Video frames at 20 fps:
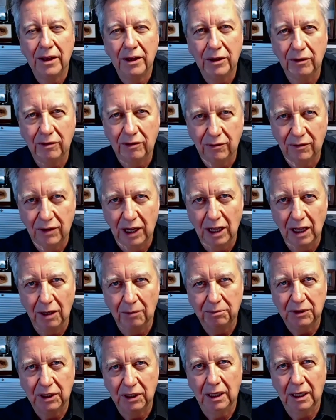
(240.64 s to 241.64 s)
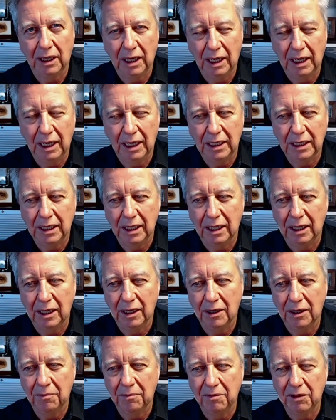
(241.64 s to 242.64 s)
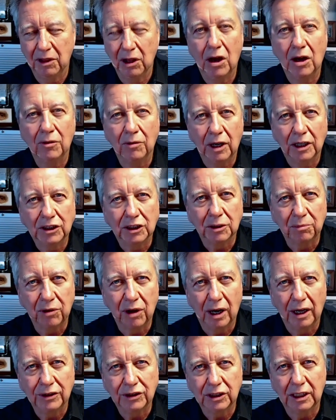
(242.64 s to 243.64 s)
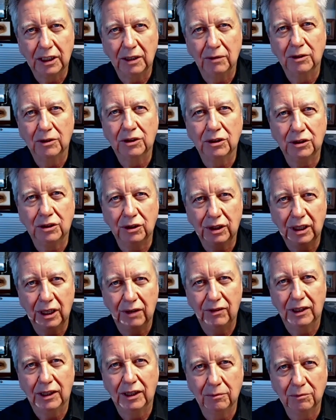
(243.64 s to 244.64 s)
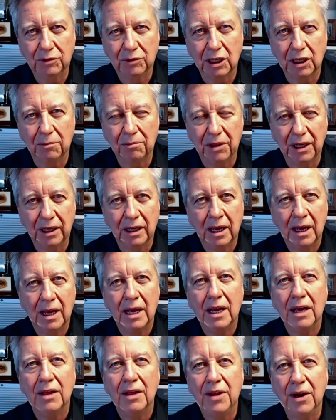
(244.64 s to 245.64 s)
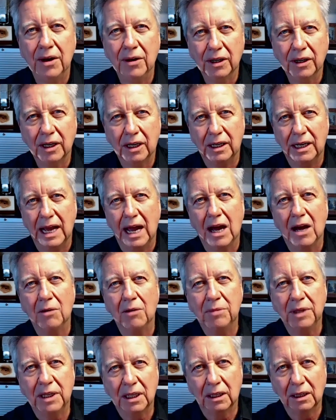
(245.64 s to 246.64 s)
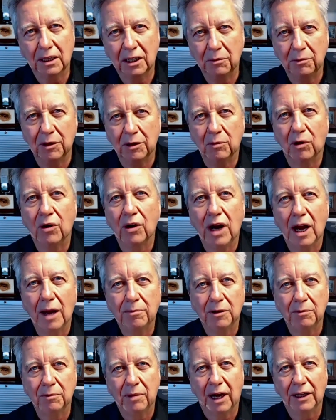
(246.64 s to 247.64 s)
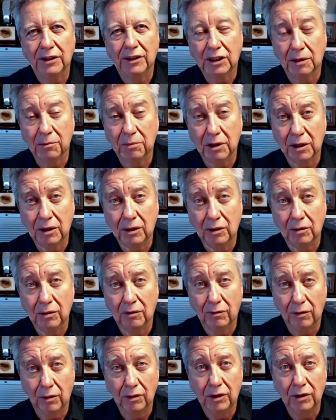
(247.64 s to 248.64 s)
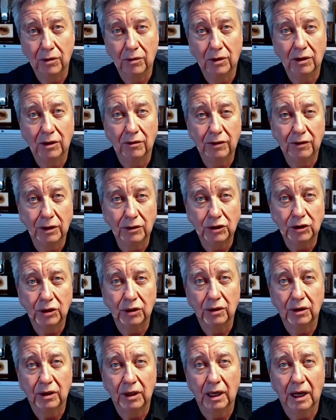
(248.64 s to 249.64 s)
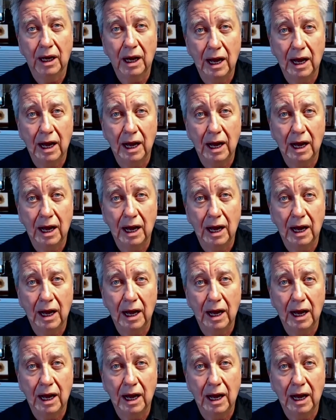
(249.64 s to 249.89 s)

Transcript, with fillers: you've developed a, a uh, law of reciprocity, which is you're giving them something, they're going to now be a little bit more apt to buy something you, for you in the future. Yeah.